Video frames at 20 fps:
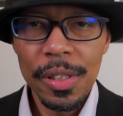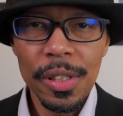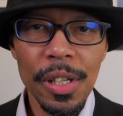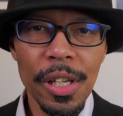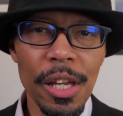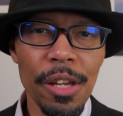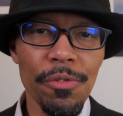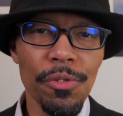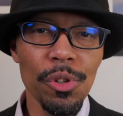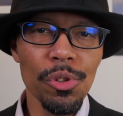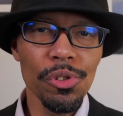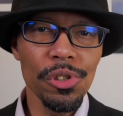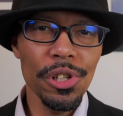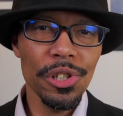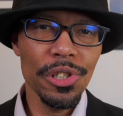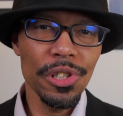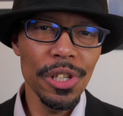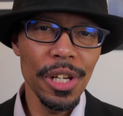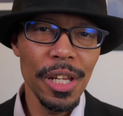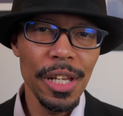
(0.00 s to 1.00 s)
If you
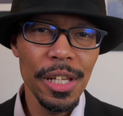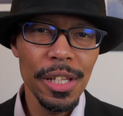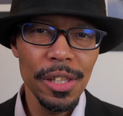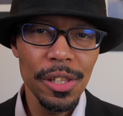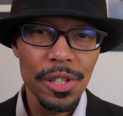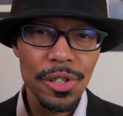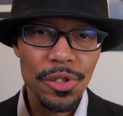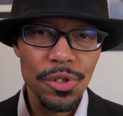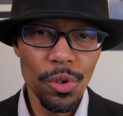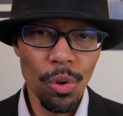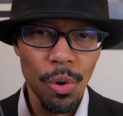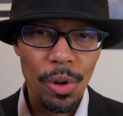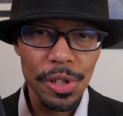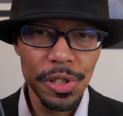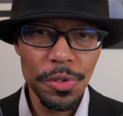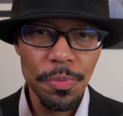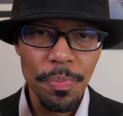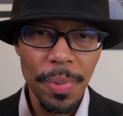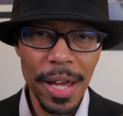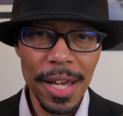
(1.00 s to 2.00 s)
just need the
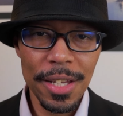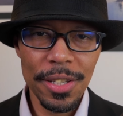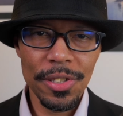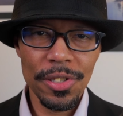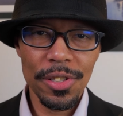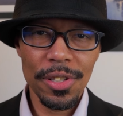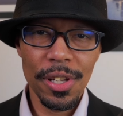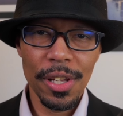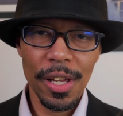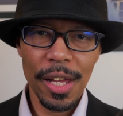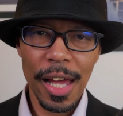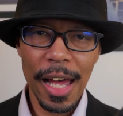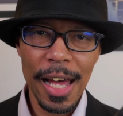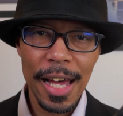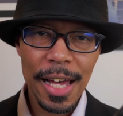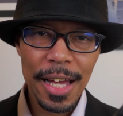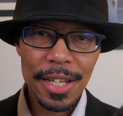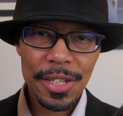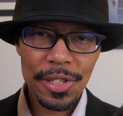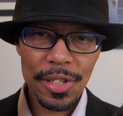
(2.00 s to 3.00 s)
storage space
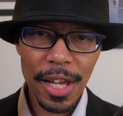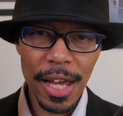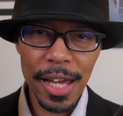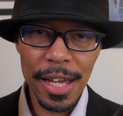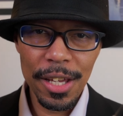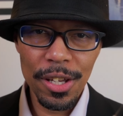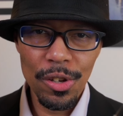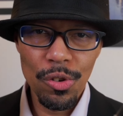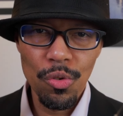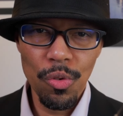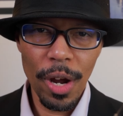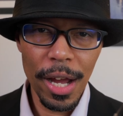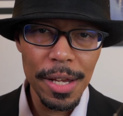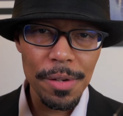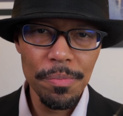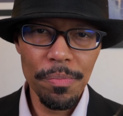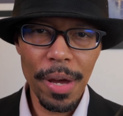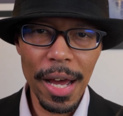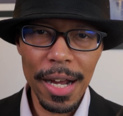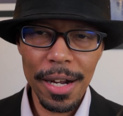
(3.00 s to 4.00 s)
as a
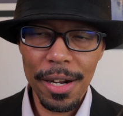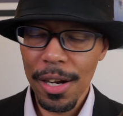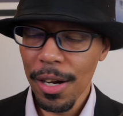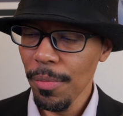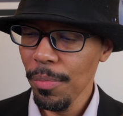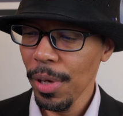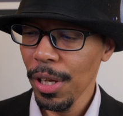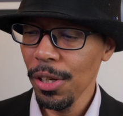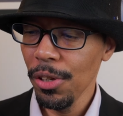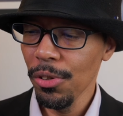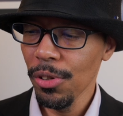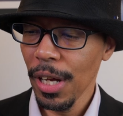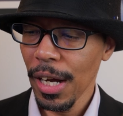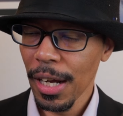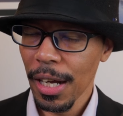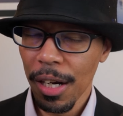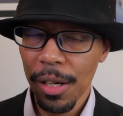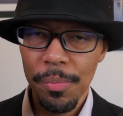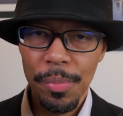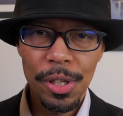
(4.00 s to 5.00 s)
great backup and you're
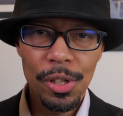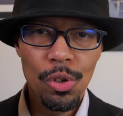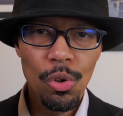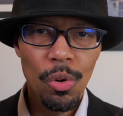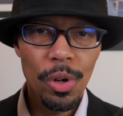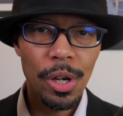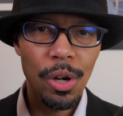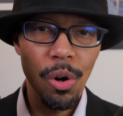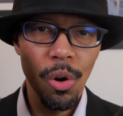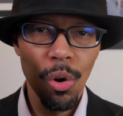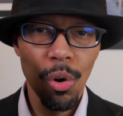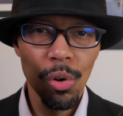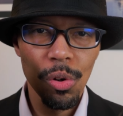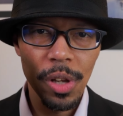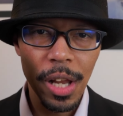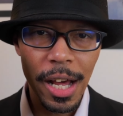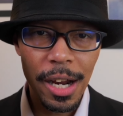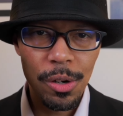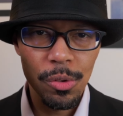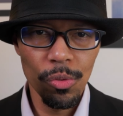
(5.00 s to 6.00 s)
not going to be doing a whole
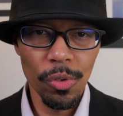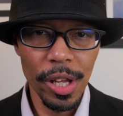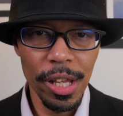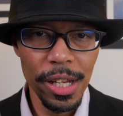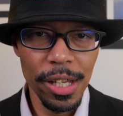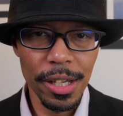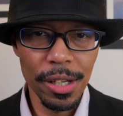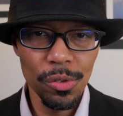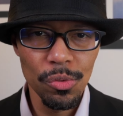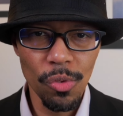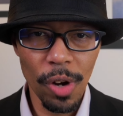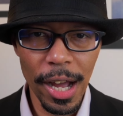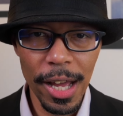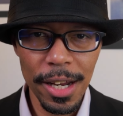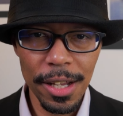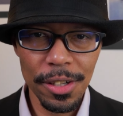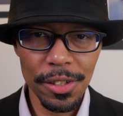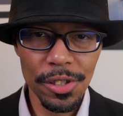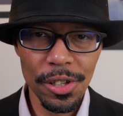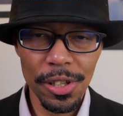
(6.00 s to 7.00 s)
lot of reading and
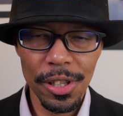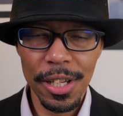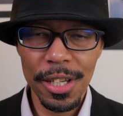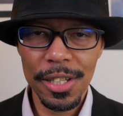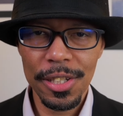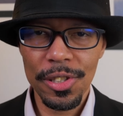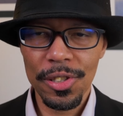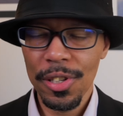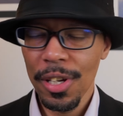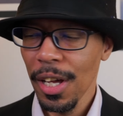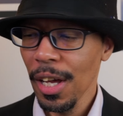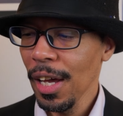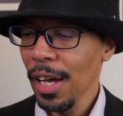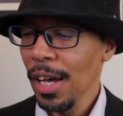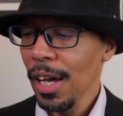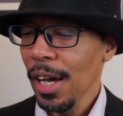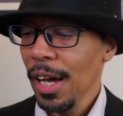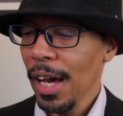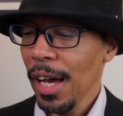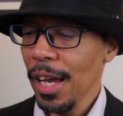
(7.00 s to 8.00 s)
writing to this,
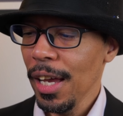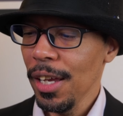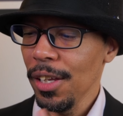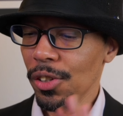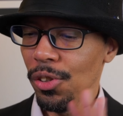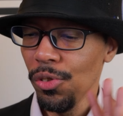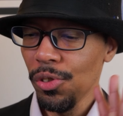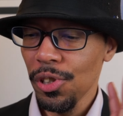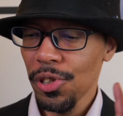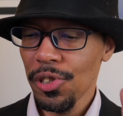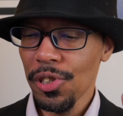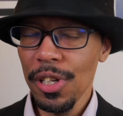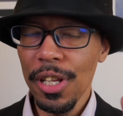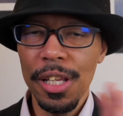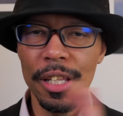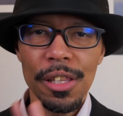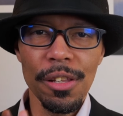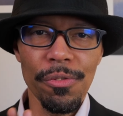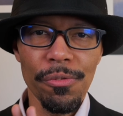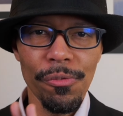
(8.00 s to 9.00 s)
and you just
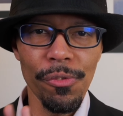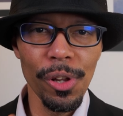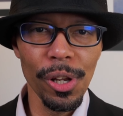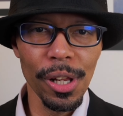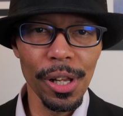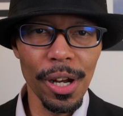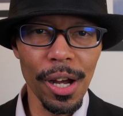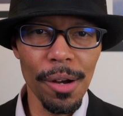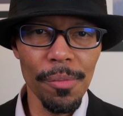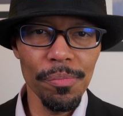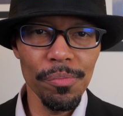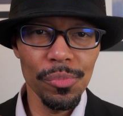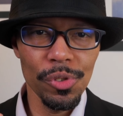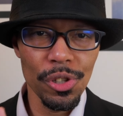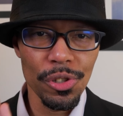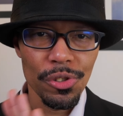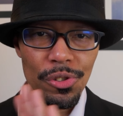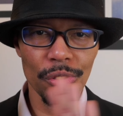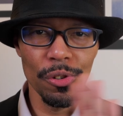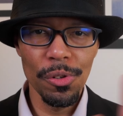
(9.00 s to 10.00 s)
need to fill it up
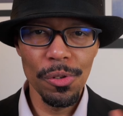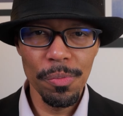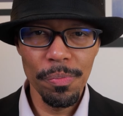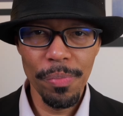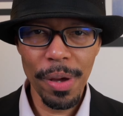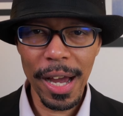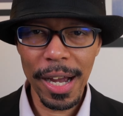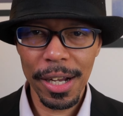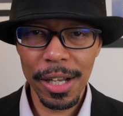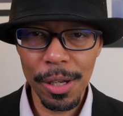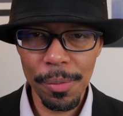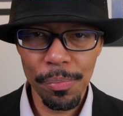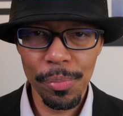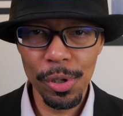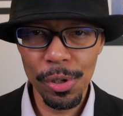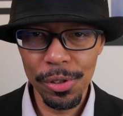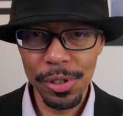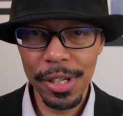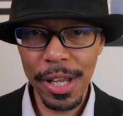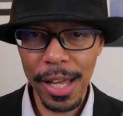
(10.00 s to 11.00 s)
just to back up
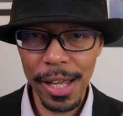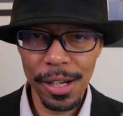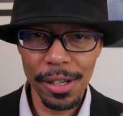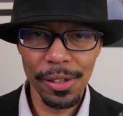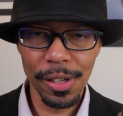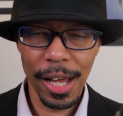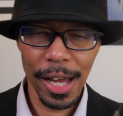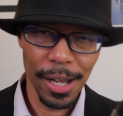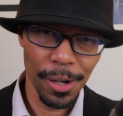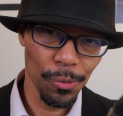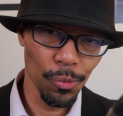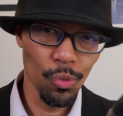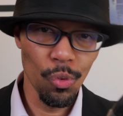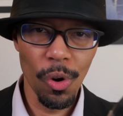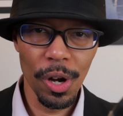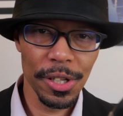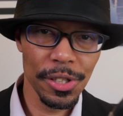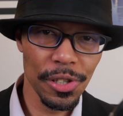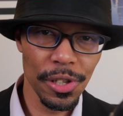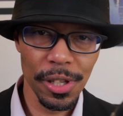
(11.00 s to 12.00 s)
your data like
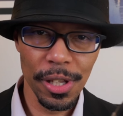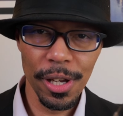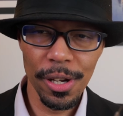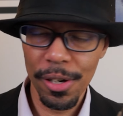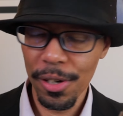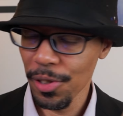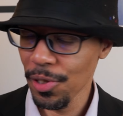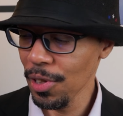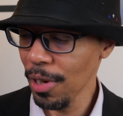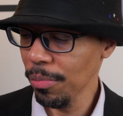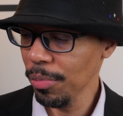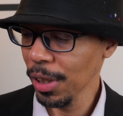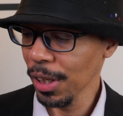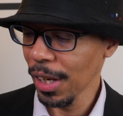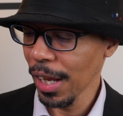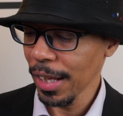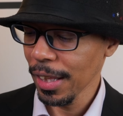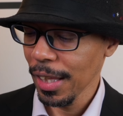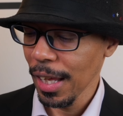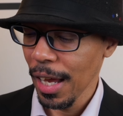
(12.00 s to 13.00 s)
once a year or something
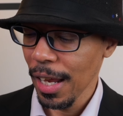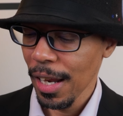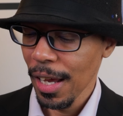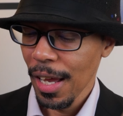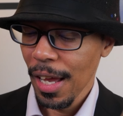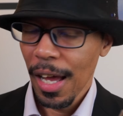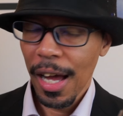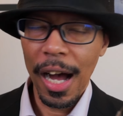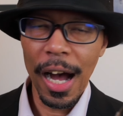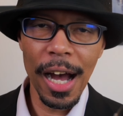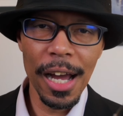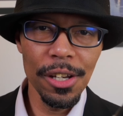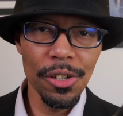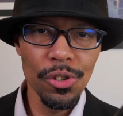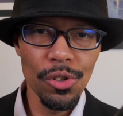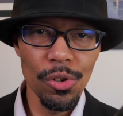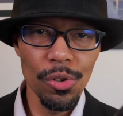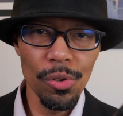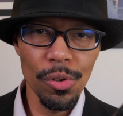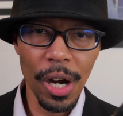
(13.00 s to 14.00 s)
like that, I
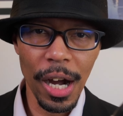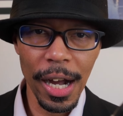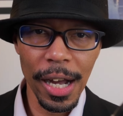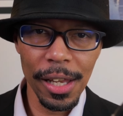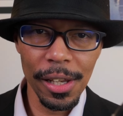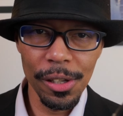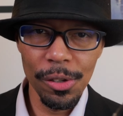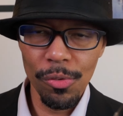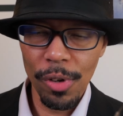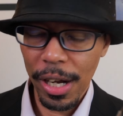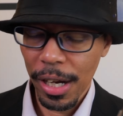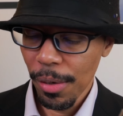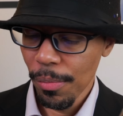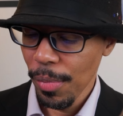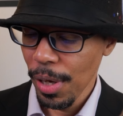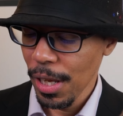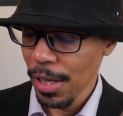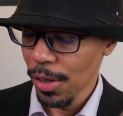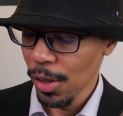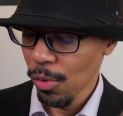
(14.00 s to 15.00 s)
do highly
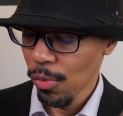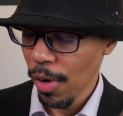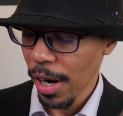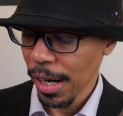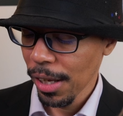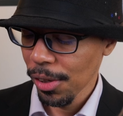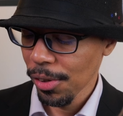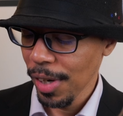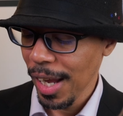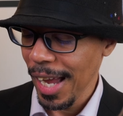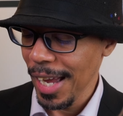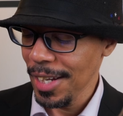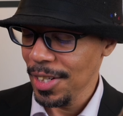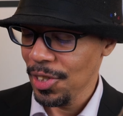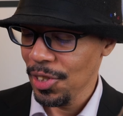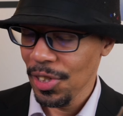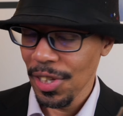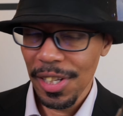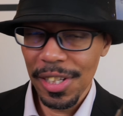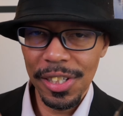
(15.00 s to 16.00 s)
recommend the regular
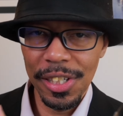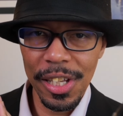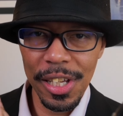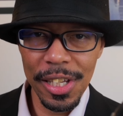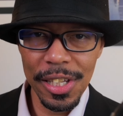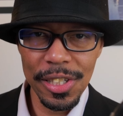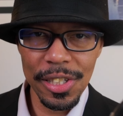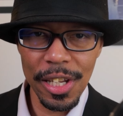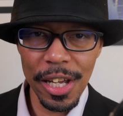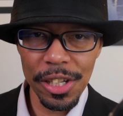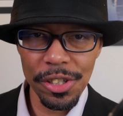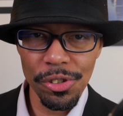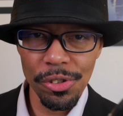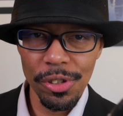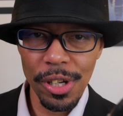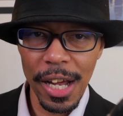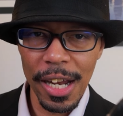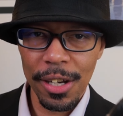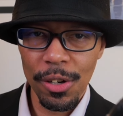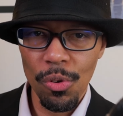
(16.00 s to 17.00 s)
HDDs, as you're
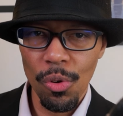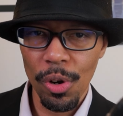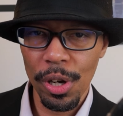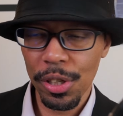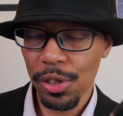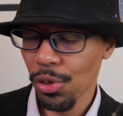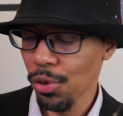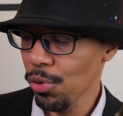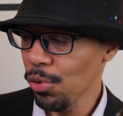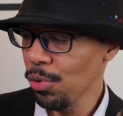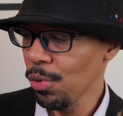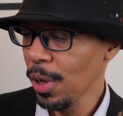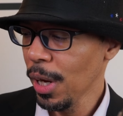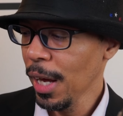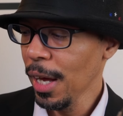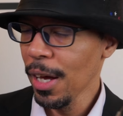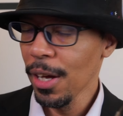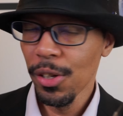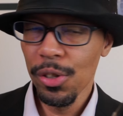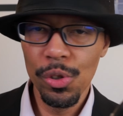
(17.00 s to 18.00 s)
not going to
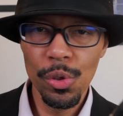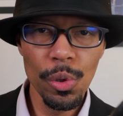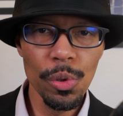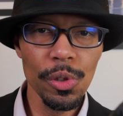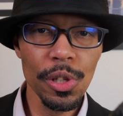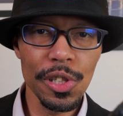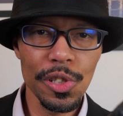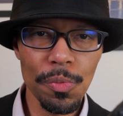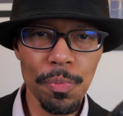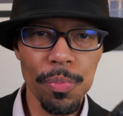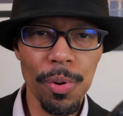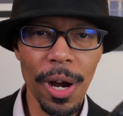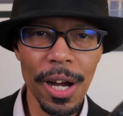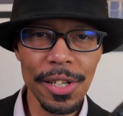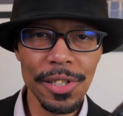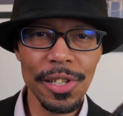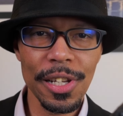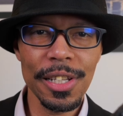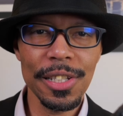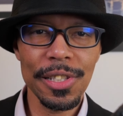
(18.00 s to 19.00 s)
do this
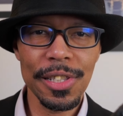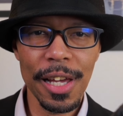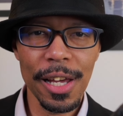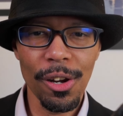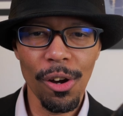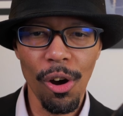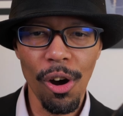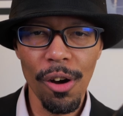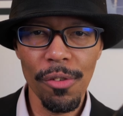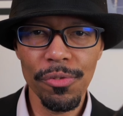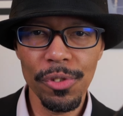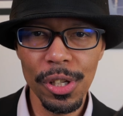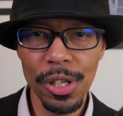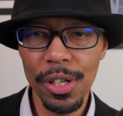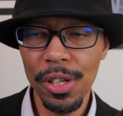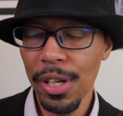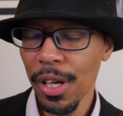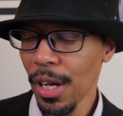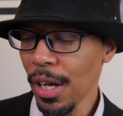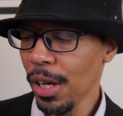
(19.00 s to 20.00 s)
process that
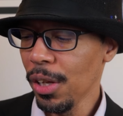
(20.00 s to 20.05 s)
often.